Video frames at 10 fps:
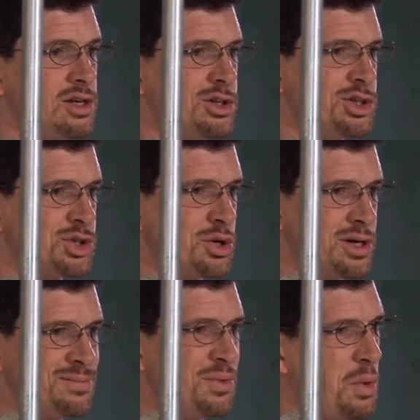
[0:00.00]
you'll
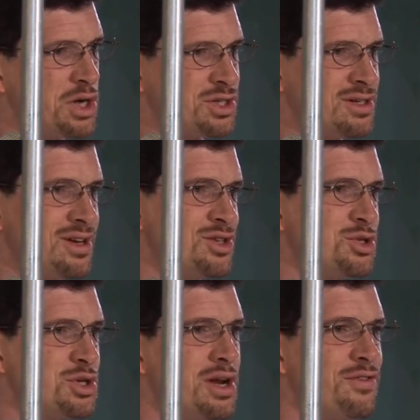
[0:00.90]
enjoy watching it as you
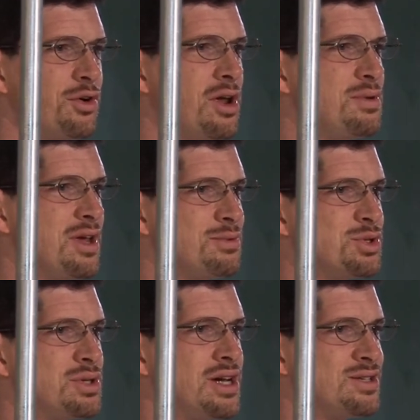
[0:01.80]
study for your AP Chemistry
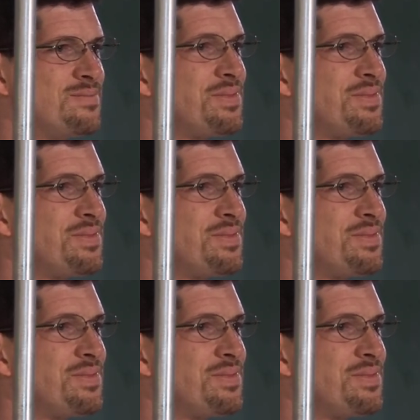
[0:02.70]
test.